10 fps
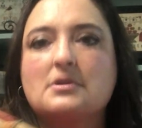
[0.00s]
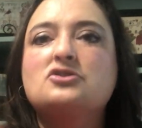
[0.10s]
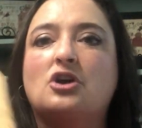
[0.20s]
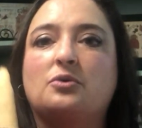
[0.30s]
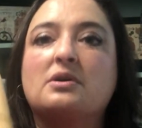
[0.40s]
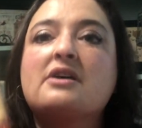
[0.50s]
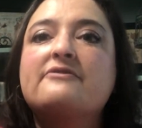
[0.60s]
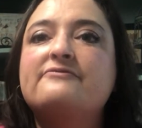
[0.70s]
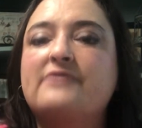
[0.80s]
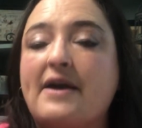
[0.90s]
No,
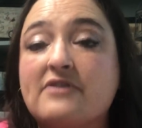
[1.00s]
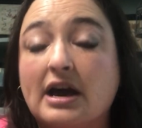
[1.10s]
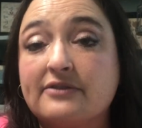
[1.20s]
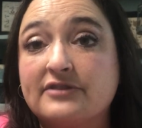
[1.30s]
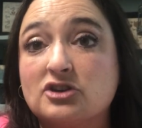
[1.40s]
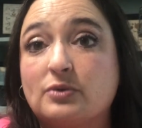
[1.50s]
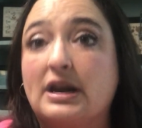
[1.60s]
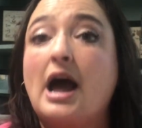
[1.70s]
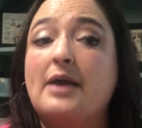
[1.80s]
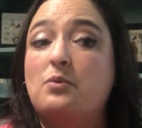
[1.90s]
I've got to finish one.
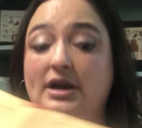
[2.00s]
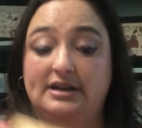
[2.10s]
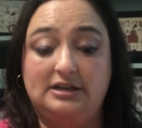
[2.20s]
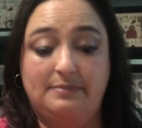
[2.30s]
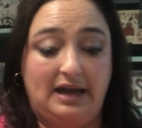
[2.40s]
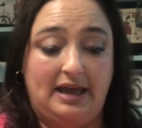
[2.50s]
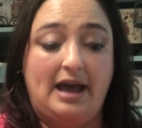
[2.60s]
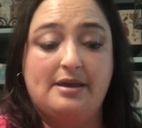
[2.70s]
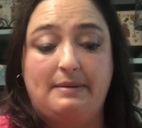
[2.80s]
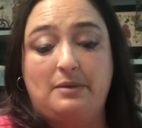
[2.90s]
I
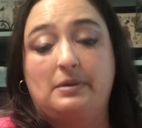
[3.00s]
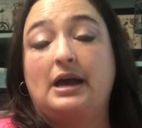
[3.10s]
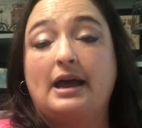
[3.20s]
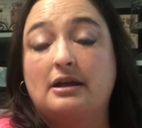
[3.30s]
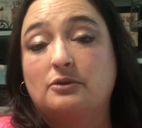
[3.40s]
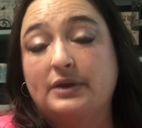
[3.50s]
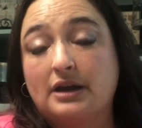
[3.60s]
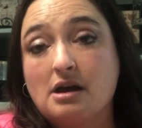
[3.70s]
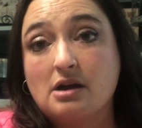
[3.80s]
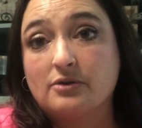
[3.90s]
had outbought Halloween at
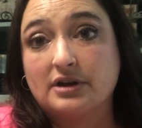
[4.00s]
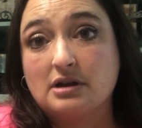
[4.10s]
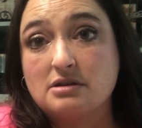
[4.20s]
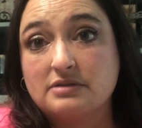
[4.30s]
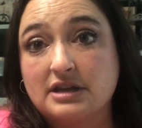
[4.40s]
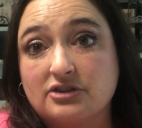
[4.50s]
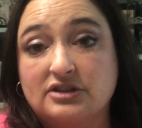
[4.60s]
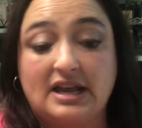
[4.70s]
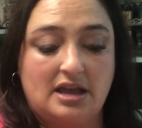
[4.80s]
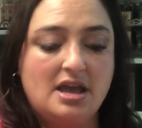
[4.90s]
Hot Crown Hollow the other
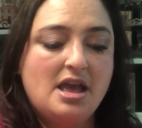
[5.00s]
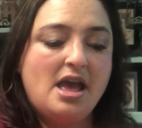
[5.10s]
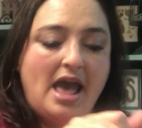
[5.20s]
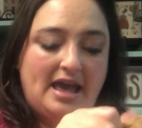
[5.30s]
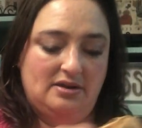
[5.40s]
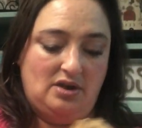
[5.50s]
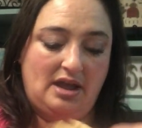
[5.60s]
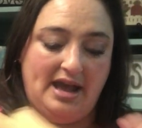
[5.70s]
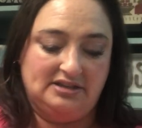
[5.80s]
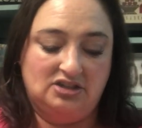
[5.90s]
day, and
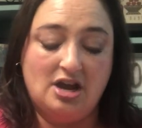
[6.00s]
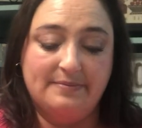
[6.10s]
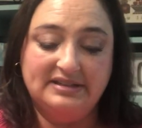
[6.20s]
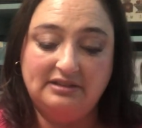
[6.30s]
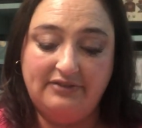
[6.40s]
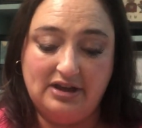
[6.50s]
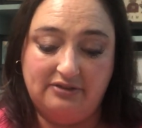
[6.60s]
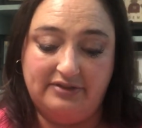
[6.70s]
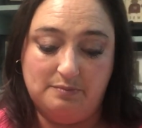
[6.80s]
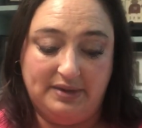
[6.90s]
had to talk myself out of
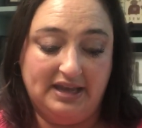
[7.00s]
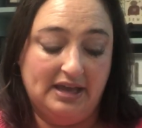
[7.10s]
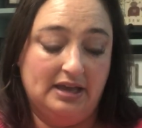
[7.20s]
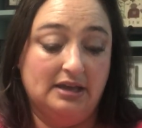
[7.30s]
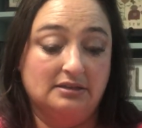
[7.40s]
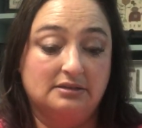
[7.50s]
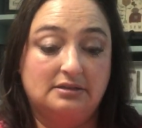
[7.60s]
it because